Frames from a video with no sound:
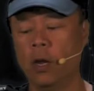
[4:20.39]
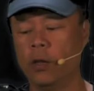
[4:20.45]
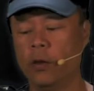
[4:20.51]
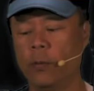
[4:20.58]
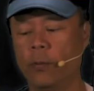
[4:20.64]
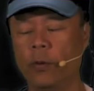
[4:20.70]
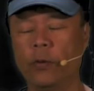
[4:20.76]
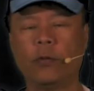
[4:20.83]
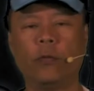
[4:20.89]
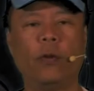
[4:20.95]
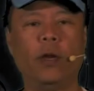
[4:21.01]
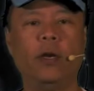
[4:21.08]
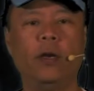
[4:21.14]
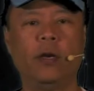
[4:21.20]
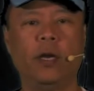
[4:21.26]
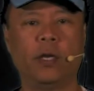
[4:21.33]
they're both
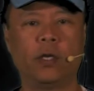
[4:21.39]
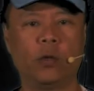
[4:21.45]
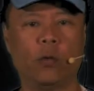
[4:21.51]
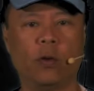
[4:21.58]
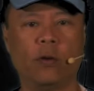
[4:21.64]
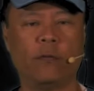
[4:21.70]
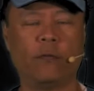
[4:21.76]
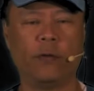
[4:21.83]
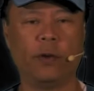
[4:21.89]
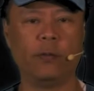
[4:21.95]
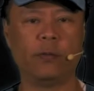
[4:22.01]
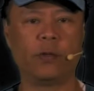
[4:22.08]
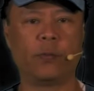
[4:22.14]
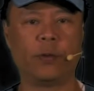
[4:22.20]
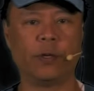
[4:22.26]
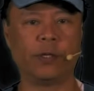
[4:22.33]
rated at 12
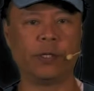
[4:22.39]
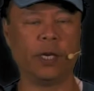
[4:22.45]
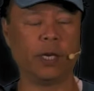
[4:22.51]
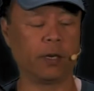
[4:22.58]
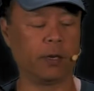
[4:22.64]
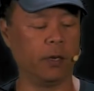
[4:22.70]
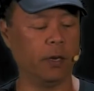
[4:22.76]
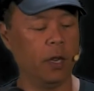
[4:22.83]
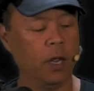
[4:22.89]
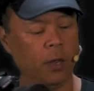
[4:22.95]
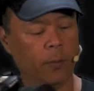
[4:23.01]
frames per second,